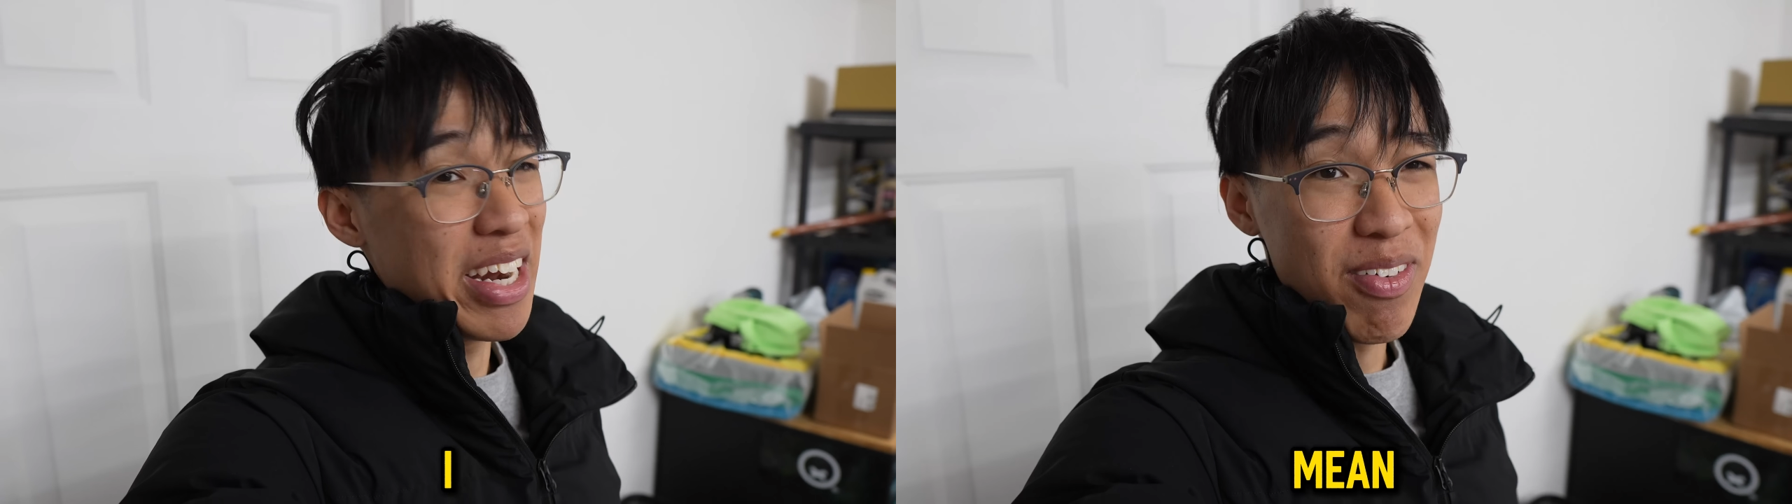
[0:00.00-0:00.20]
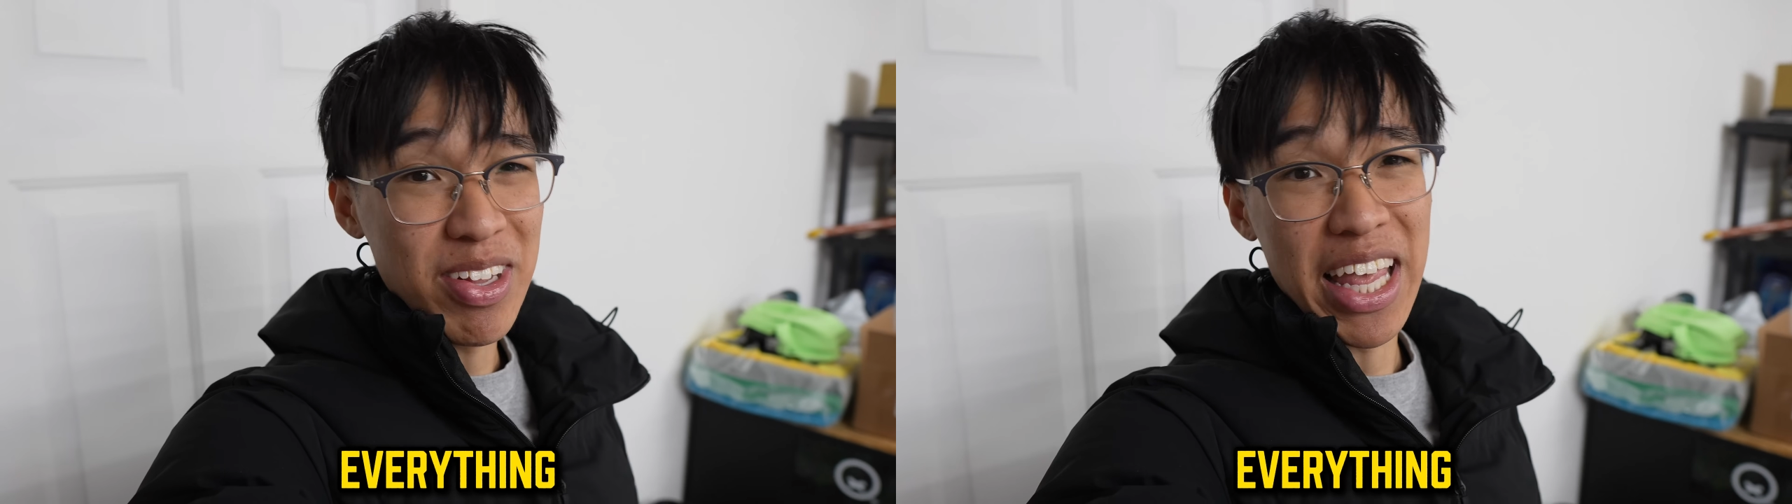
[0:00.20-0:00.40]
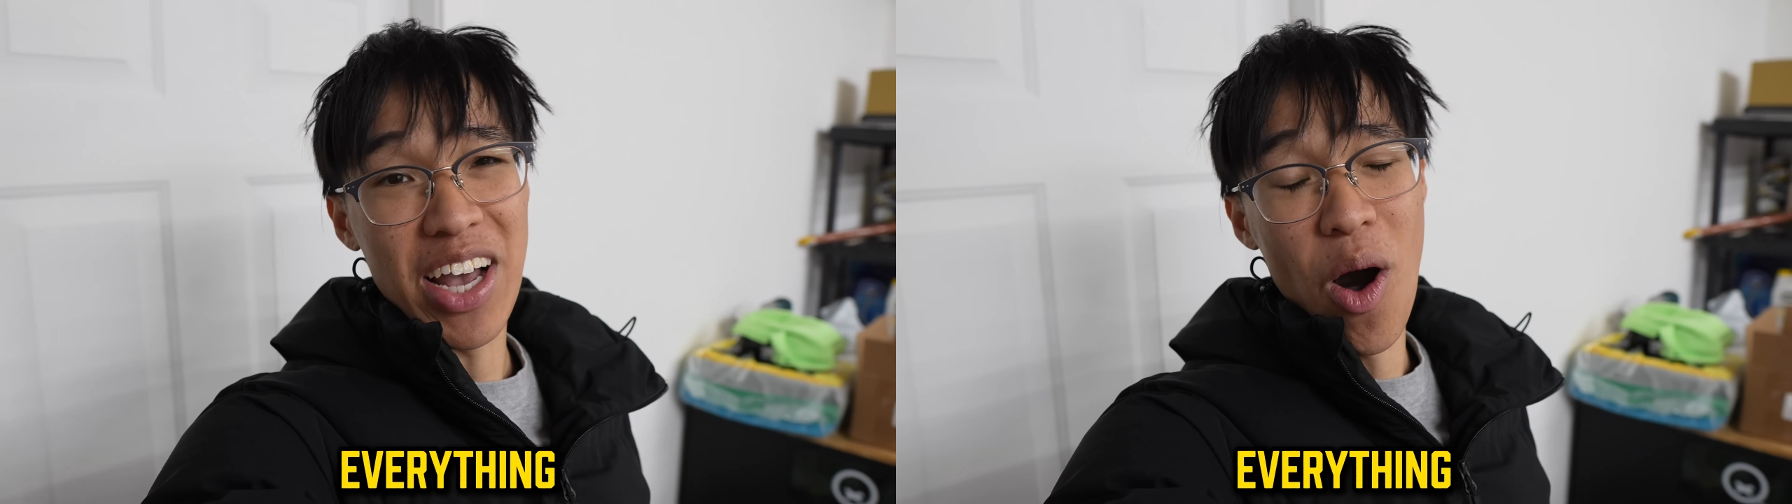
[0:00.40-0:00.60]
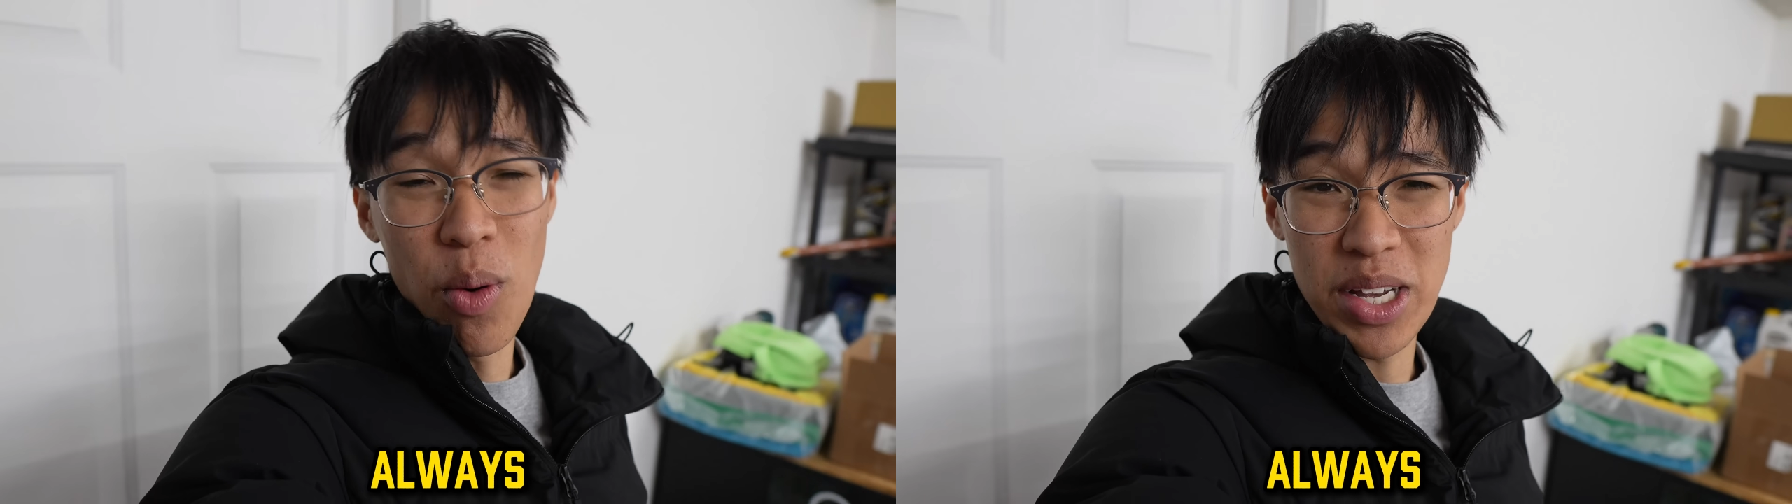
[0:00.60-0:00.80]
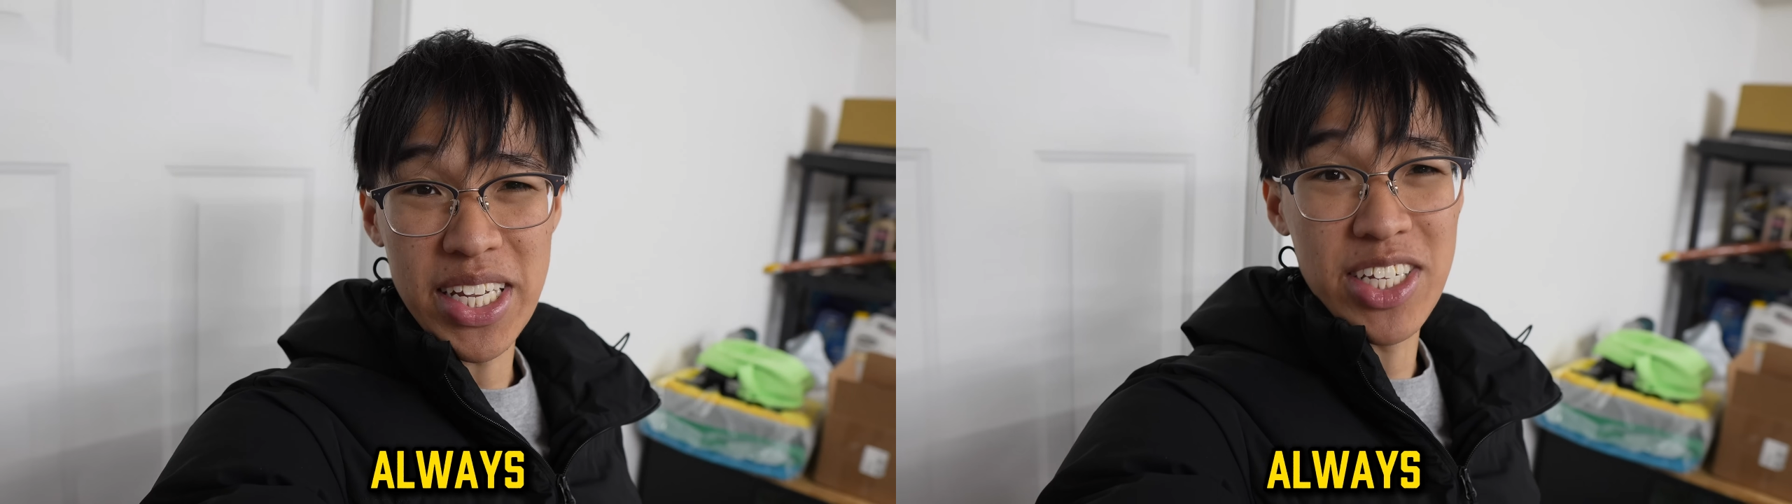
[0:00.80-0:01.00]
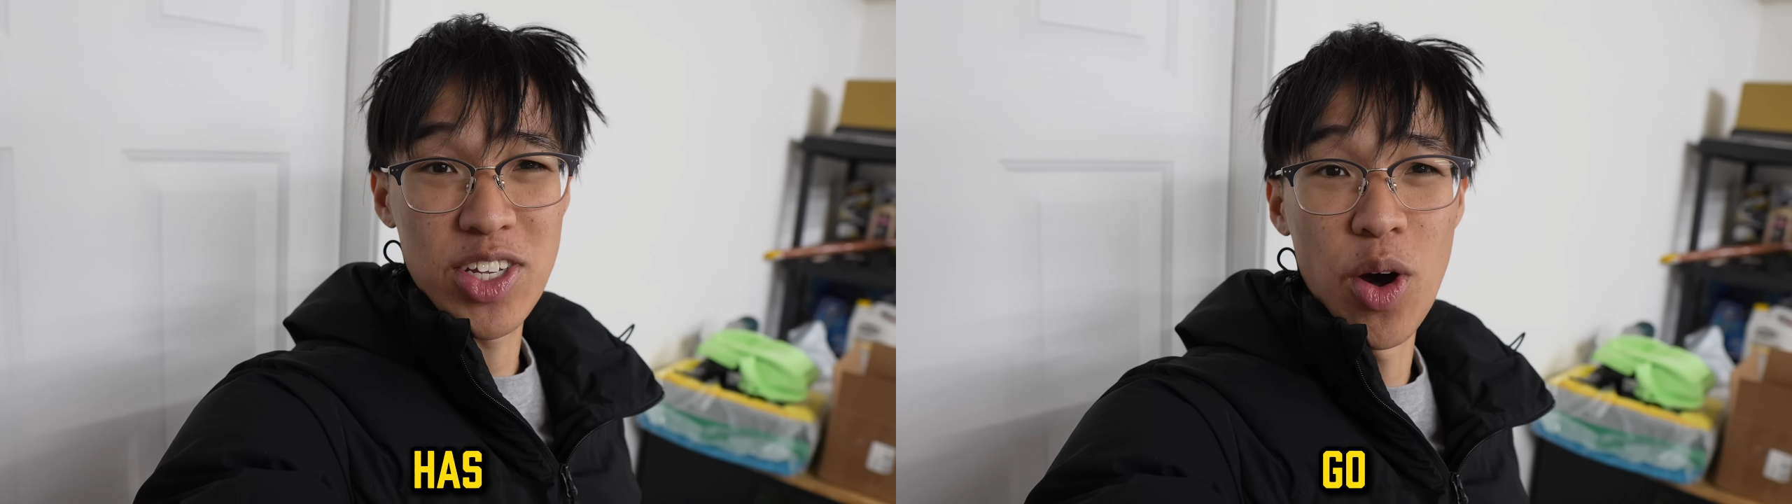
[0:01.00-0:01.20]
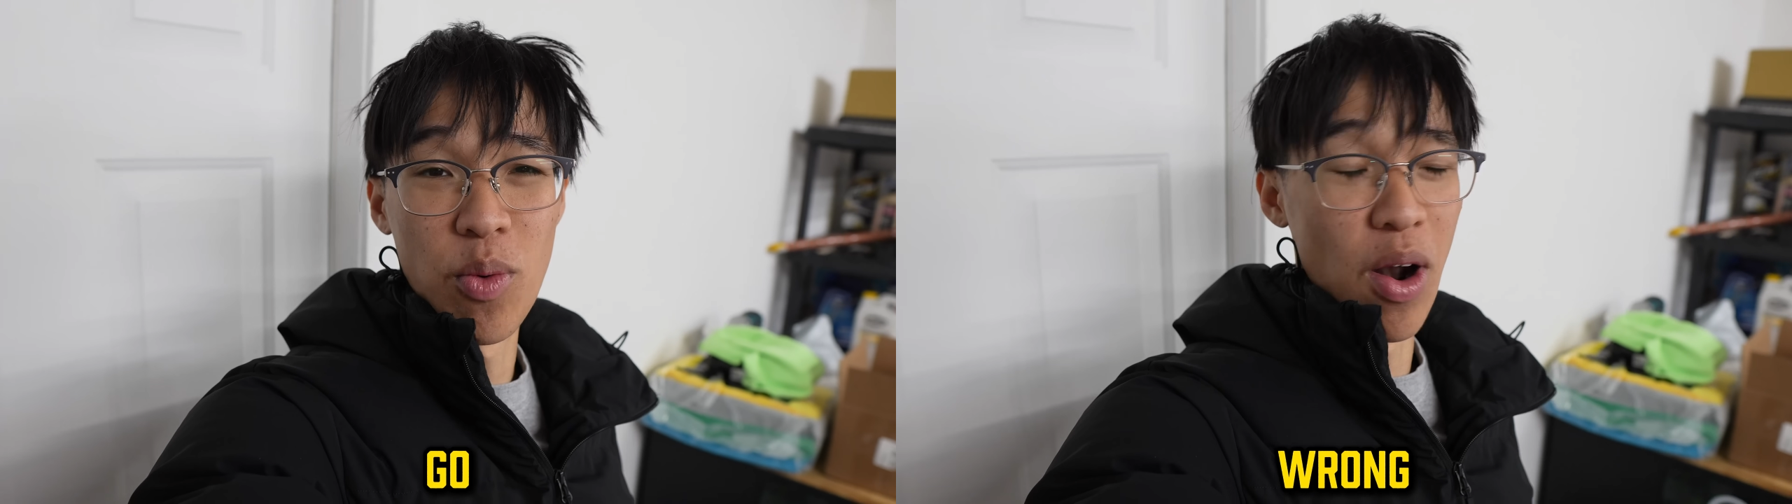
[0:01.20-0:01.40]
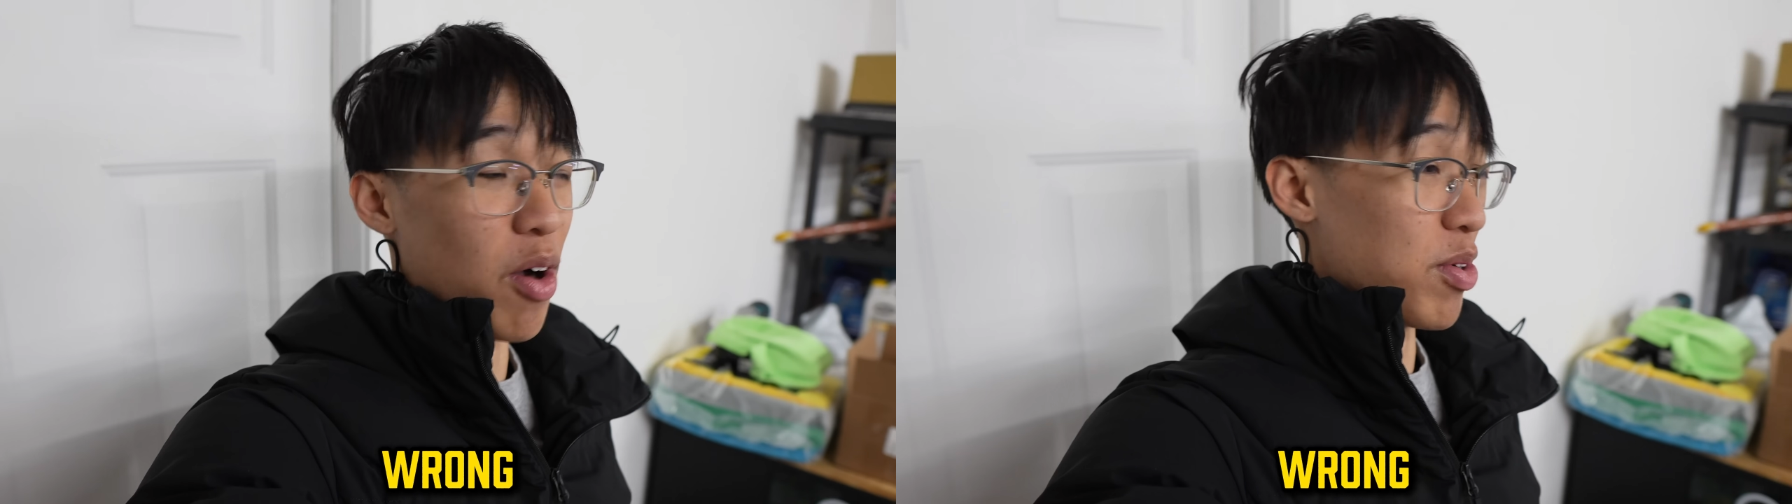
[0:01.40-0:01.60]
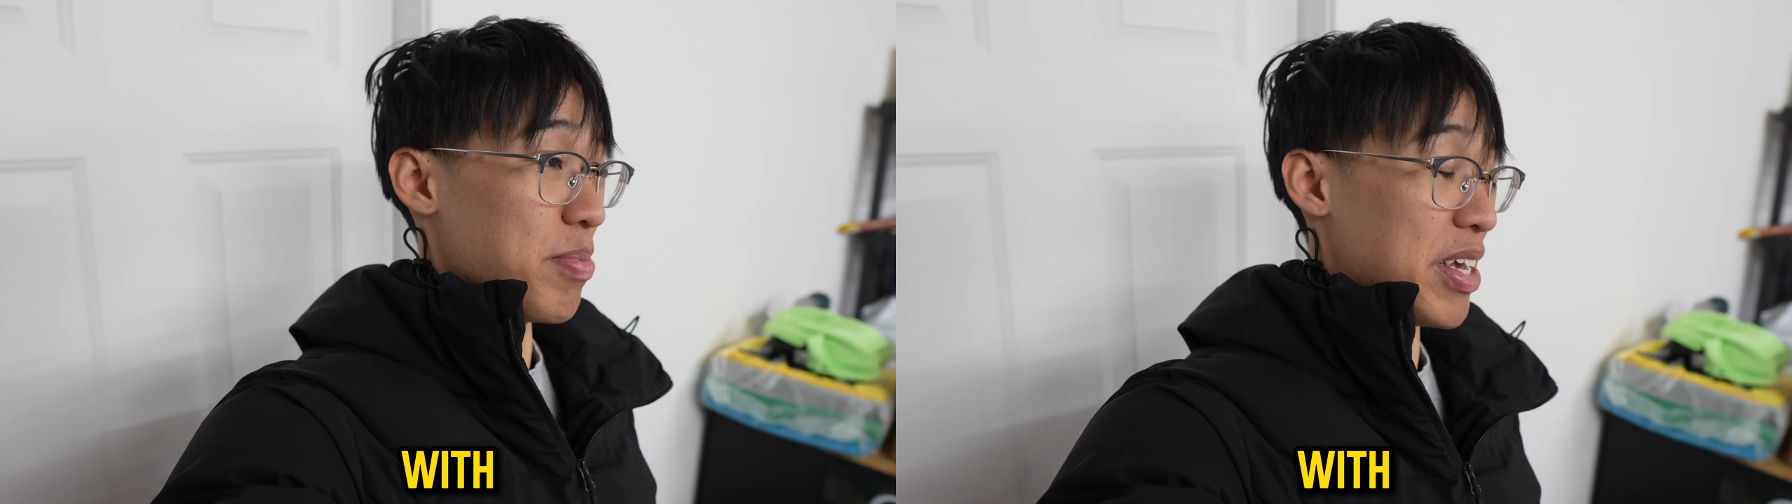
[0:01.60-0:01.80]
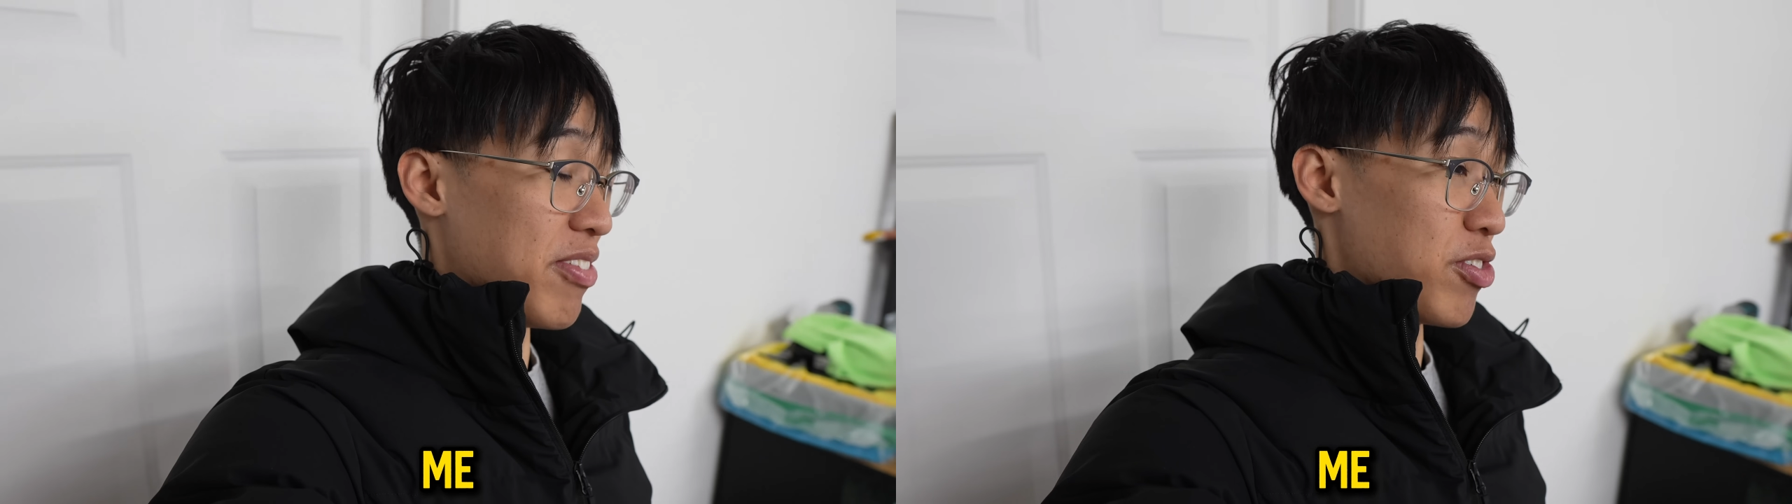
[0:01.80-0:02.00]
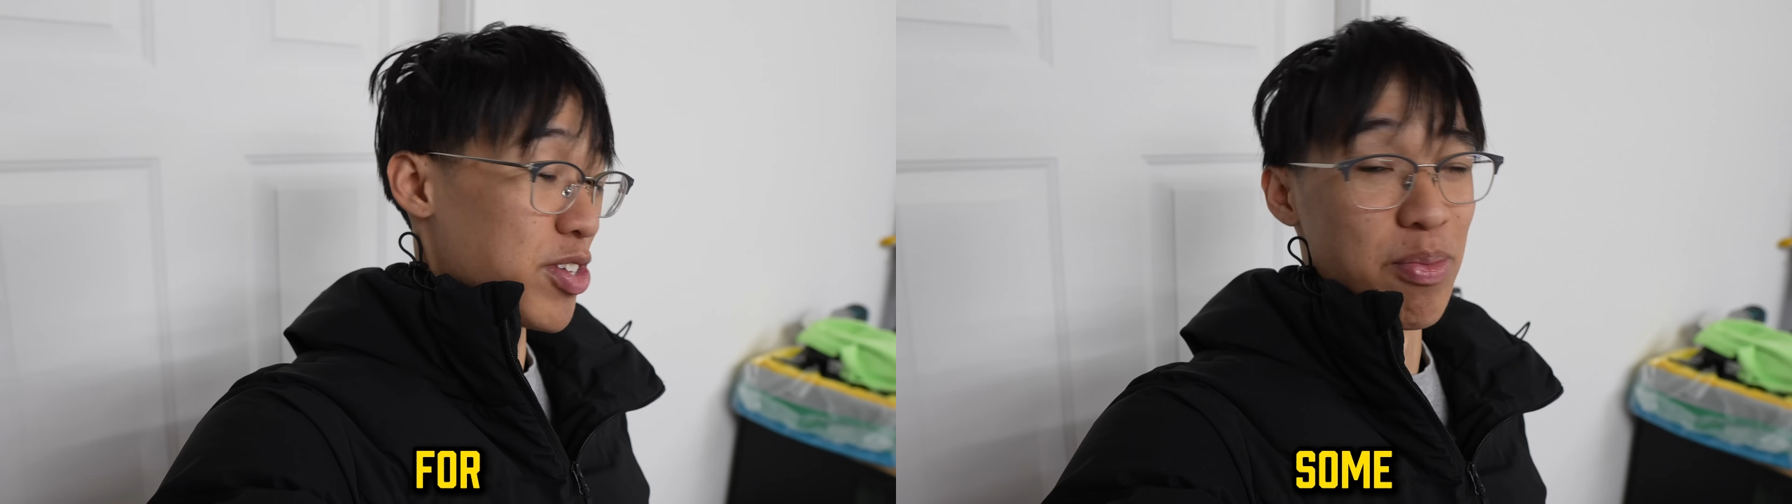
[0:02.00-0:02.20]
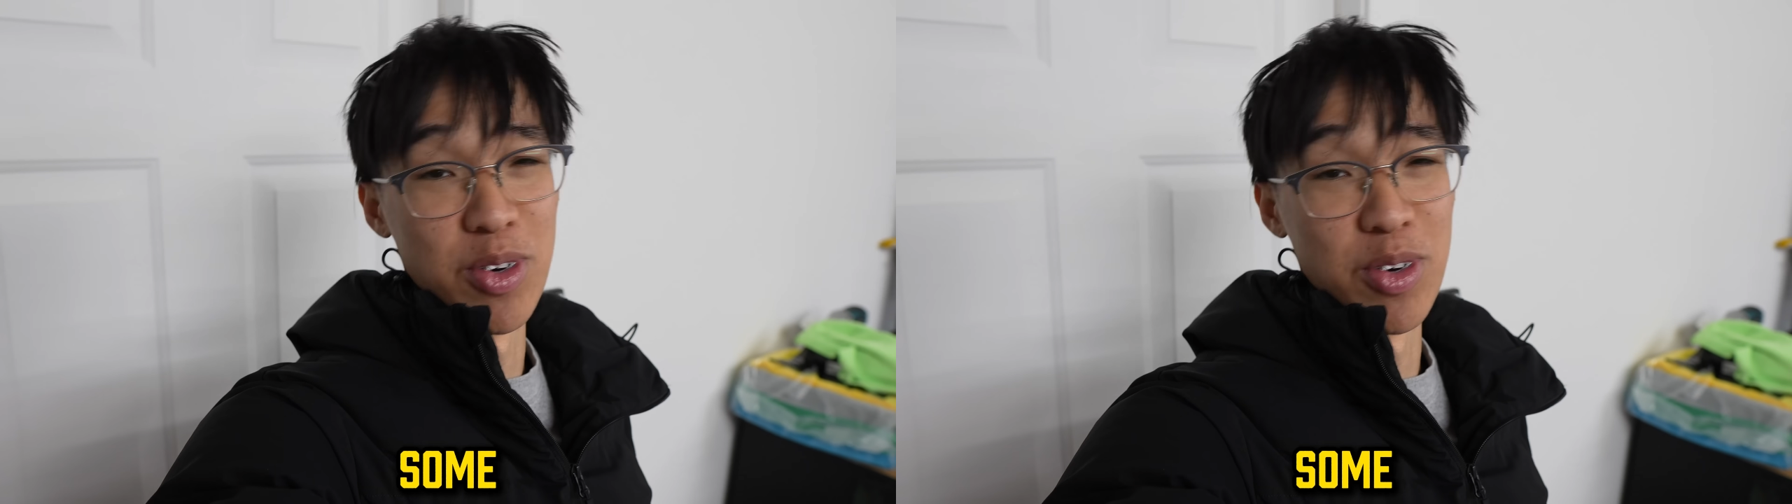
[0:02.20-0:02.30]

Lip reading: everything always has to go wrong with me for some